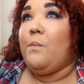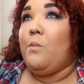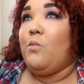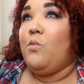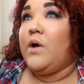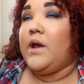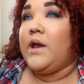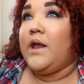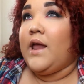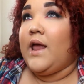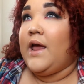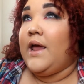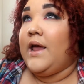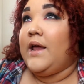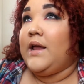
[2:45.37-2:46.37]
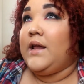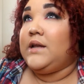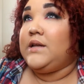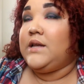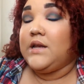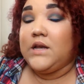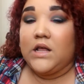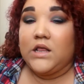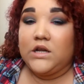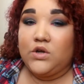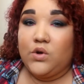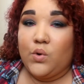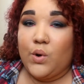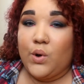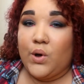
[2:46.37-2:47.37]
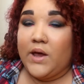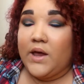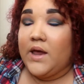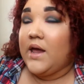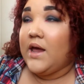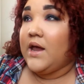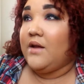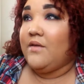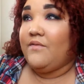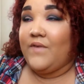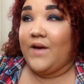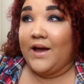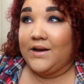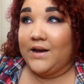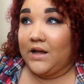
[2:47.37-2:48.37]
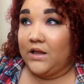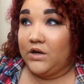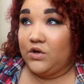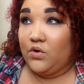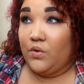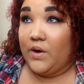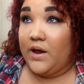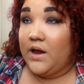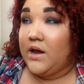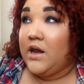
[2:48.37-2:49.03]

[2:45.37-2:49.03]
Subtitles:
wanted a $10 toy and a $5 toy,